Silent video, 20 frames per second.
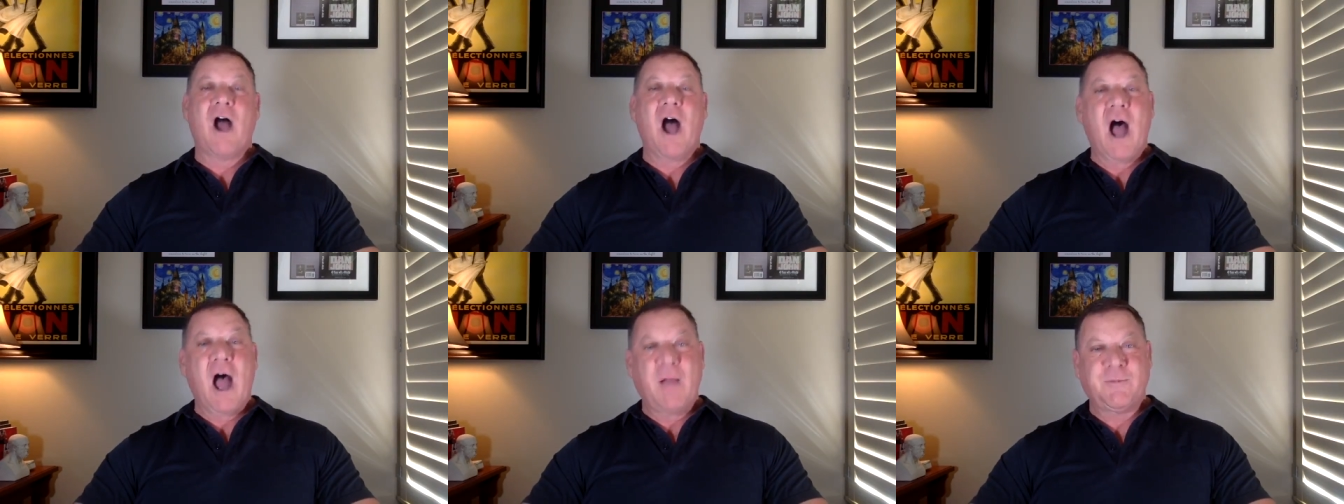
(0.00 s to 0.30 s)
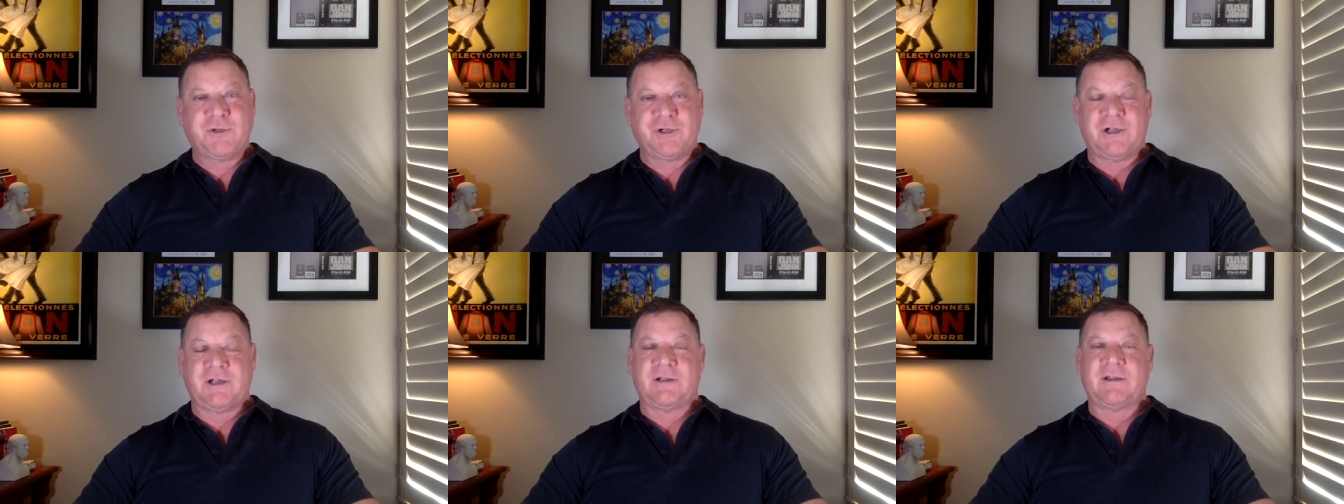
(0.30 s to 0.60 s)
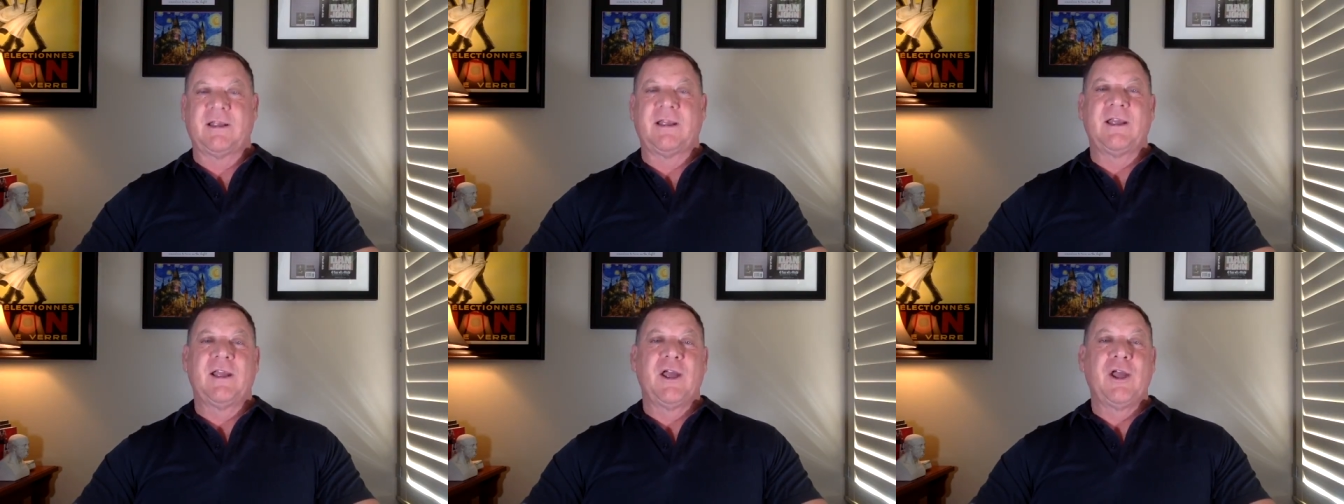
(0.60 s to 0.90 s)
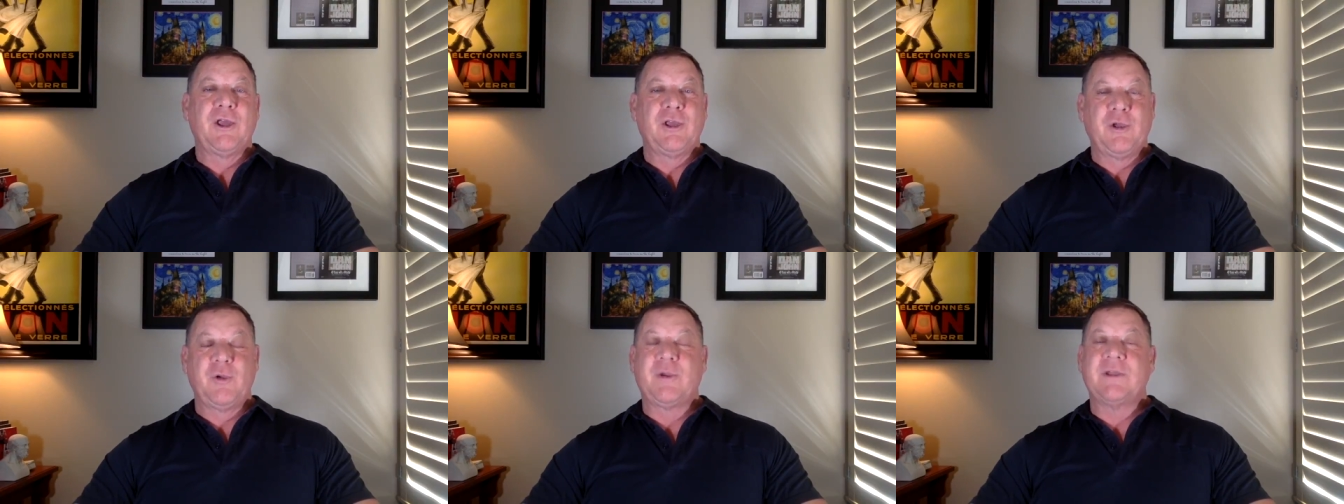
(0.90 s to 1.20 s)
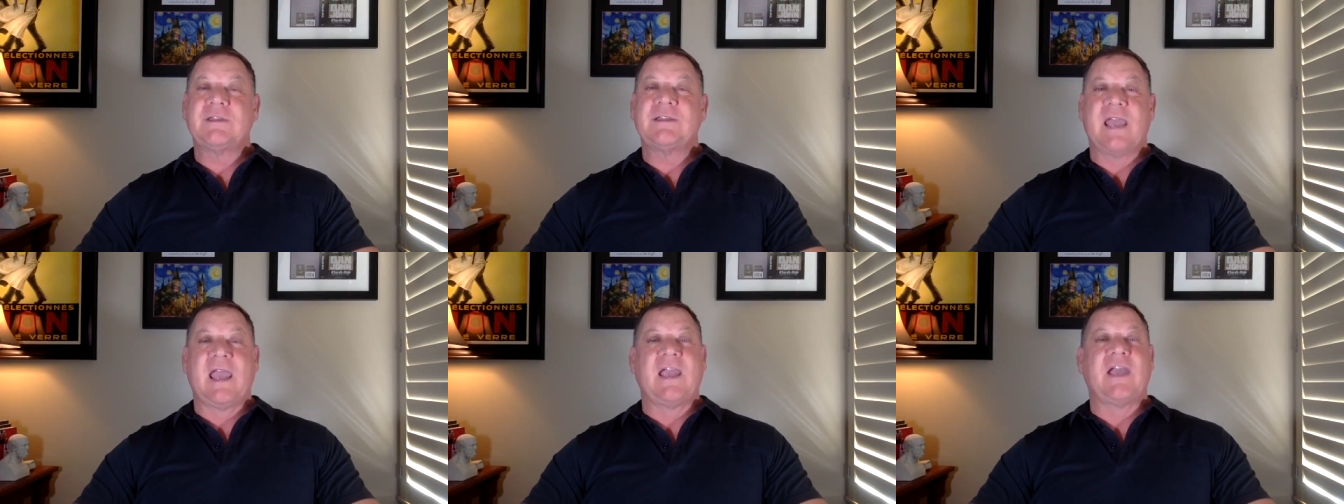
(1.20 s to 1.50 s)
option. You
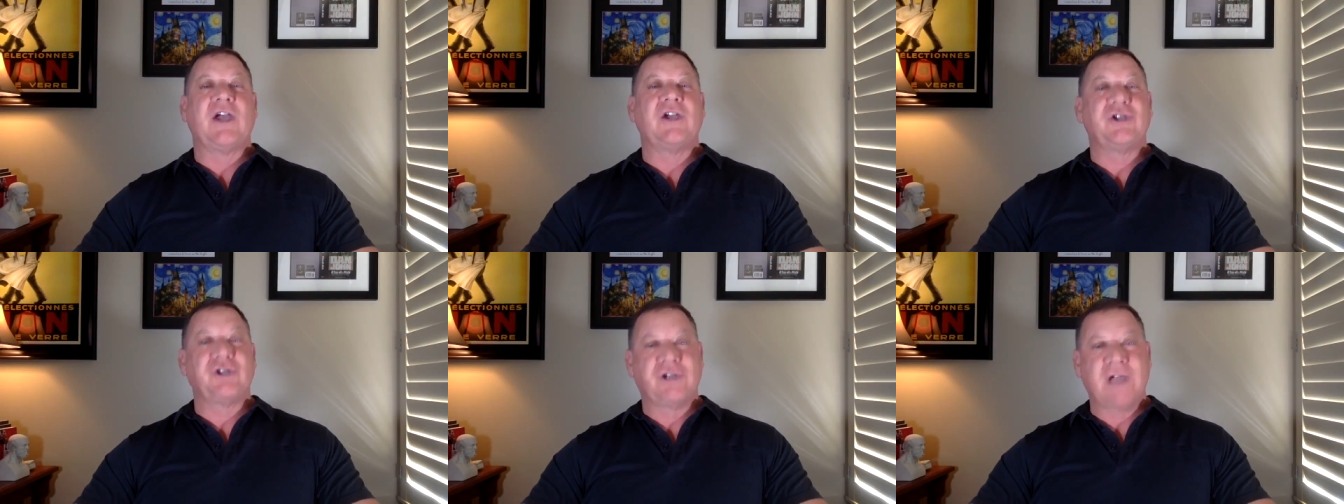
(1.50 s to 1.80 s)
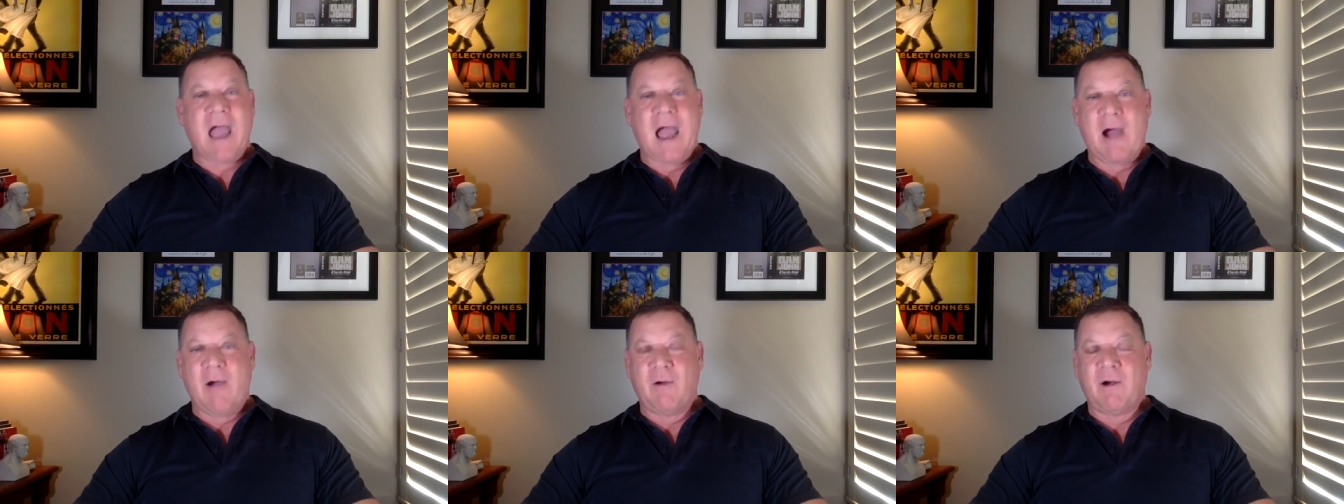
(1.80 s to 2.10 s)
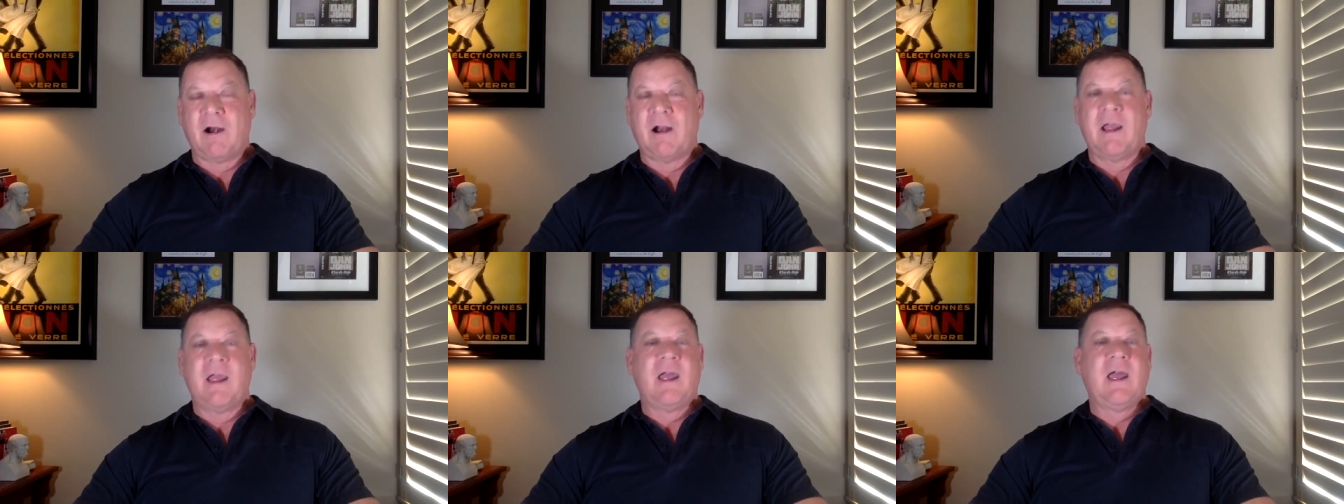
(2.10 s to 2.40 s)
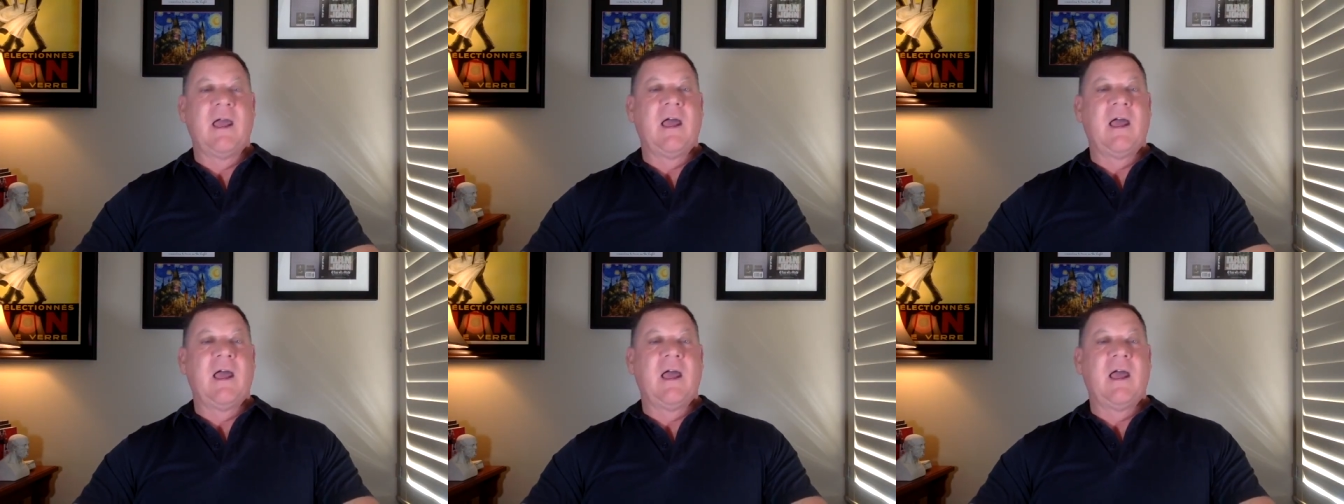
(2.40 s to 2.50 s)
can take a shower.